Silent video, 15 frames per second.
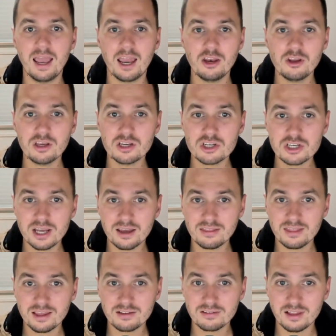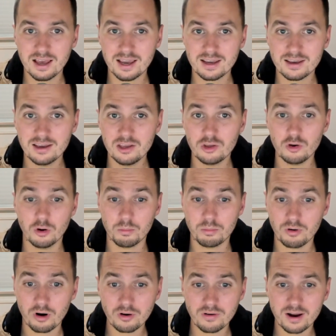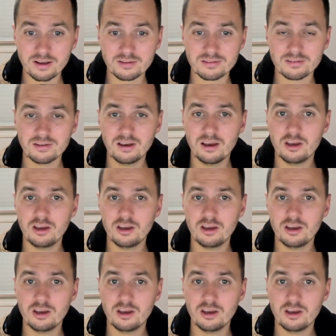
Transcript: and you can share things like your progress,